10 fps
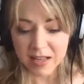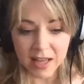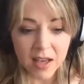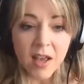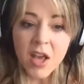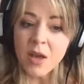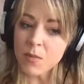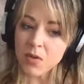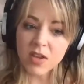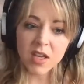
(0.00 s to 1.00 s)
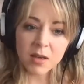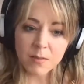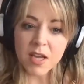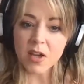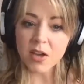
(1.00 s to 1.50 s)
Like music can
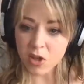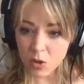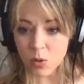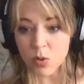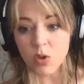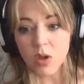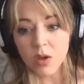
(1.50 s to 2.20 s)
be a huge